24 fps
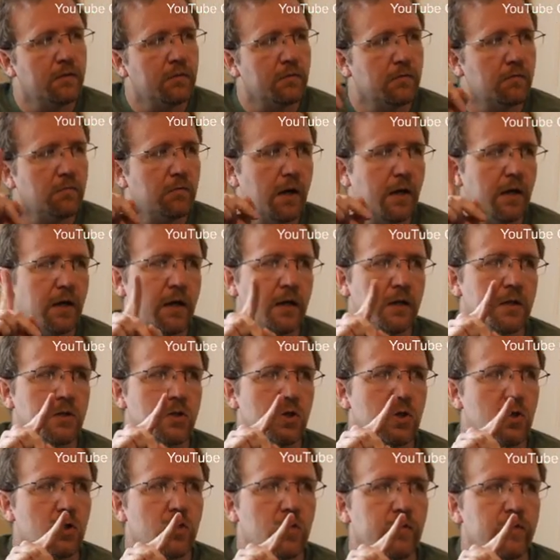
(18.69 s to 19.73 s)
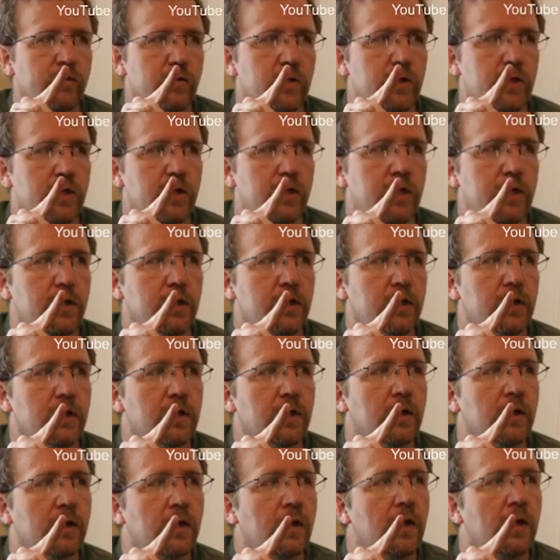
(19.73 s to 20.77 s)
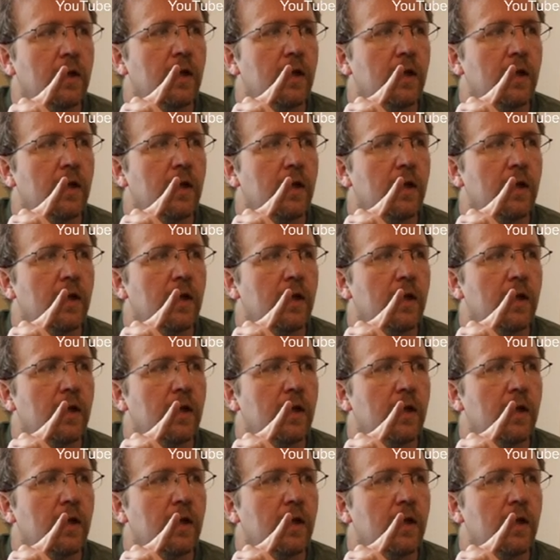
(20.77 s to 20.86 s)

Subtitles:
right over here,